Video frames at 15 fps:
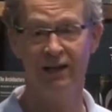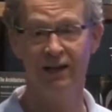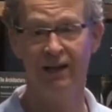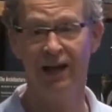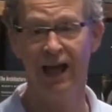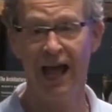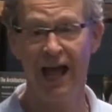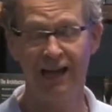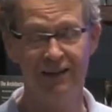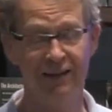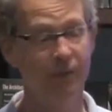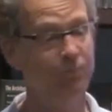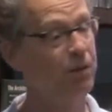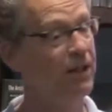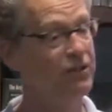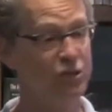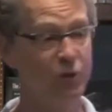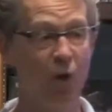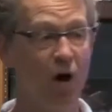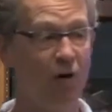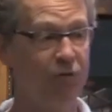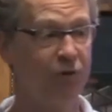And bless you
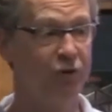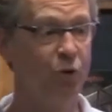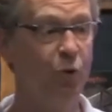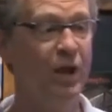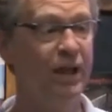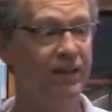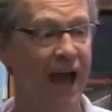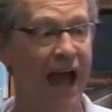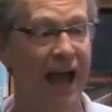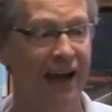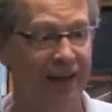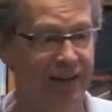all for doing that.